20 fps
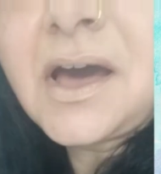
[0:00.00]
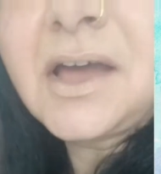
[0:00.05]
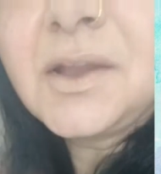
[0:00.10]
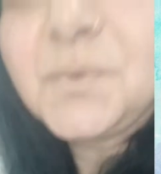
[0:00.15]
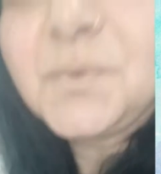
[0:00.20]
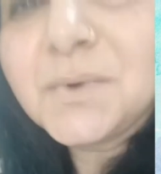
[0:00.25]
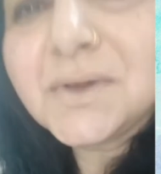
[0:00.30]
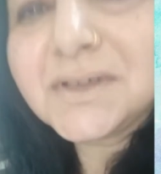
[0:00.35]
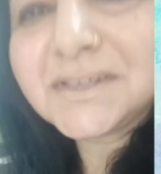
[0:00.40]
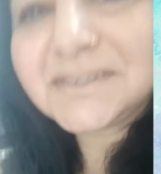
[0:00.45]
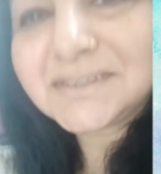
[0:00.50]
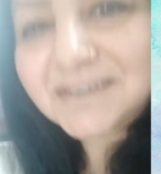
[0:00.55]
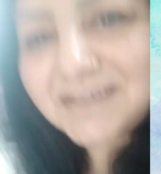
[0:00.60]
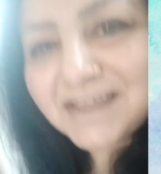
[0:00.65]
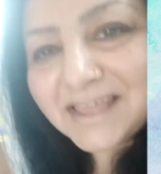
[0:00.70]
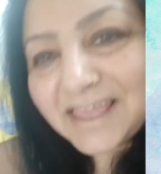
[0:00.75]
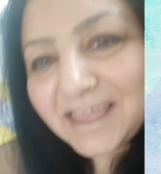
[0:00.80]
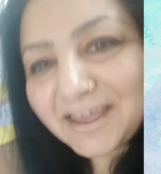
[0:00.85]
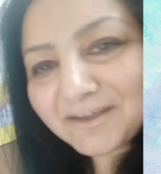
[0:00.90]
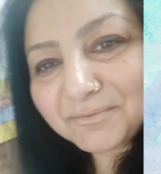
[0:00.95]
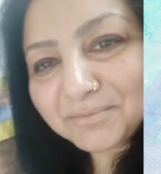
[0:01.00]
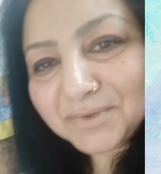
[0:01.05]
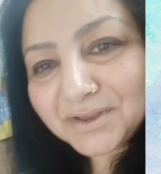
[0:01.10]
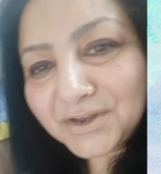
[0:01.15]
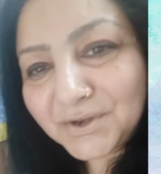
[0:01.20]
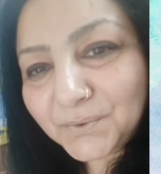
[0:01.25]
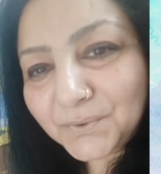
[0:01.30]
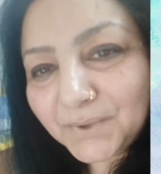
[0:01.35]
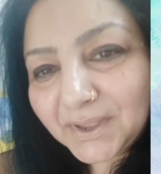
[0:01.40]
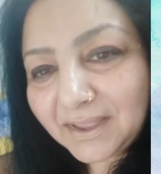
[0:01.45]
artworks that I have
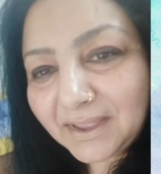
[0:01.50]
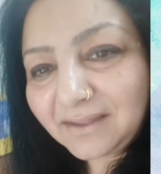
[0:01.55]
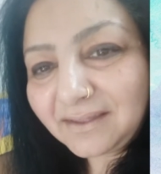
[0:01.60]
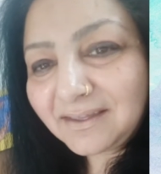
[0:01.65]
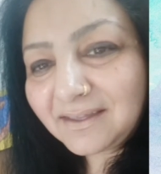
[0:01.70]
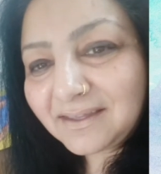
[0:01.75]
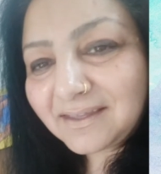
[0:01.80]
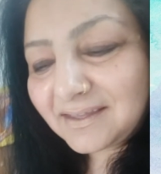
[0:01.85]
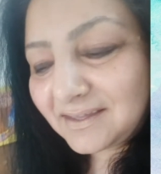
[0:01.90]
been doing